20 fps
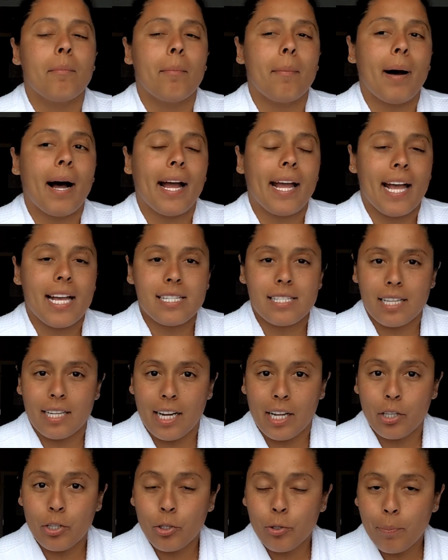my
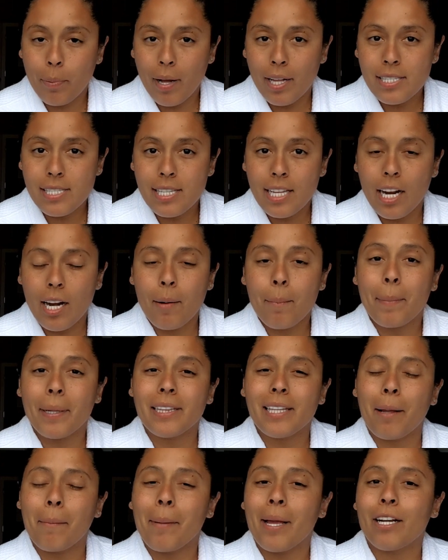SNA coupons there,
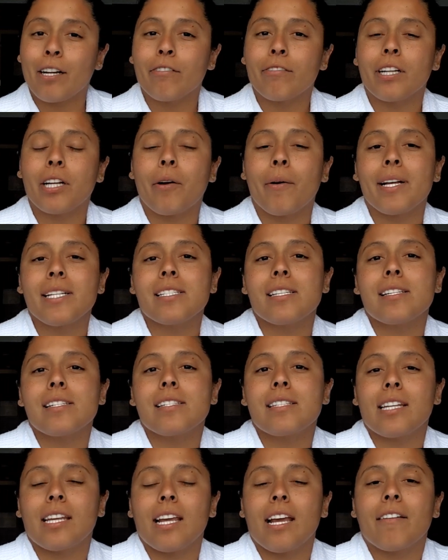but they made a request to
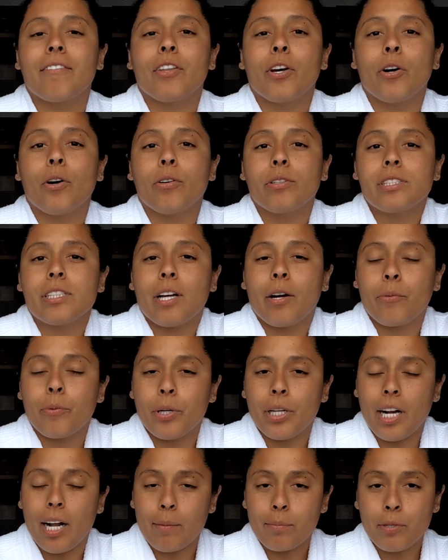see if the hotel
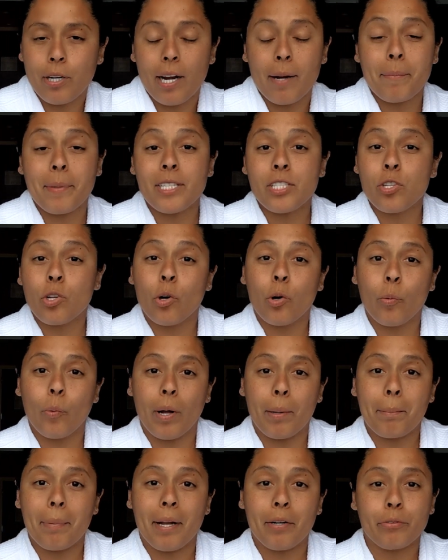would upgrade me to a
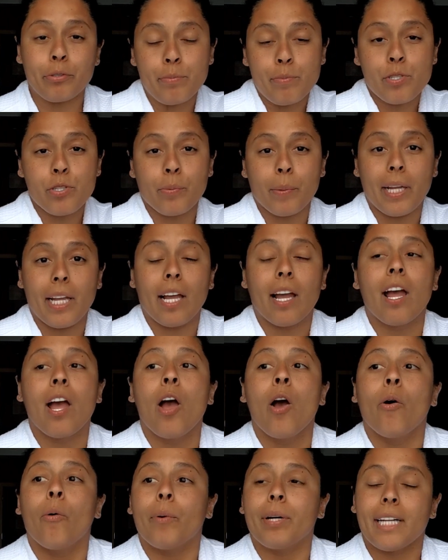1-bedroom suite.
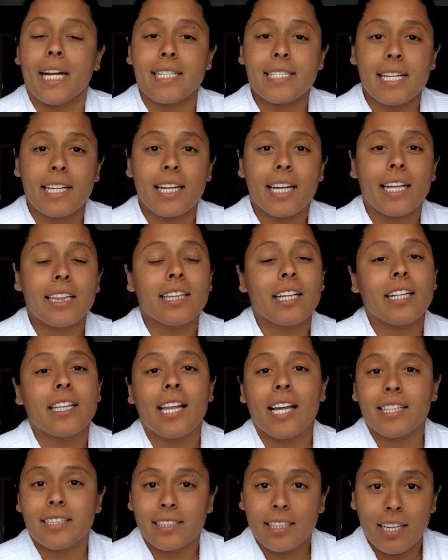When I did get there,
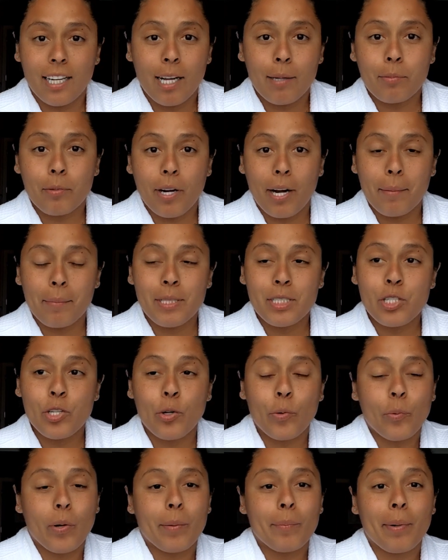they did upgrade me
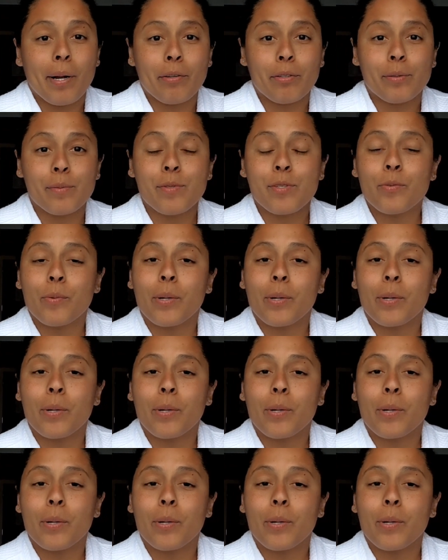to a 1-bedroom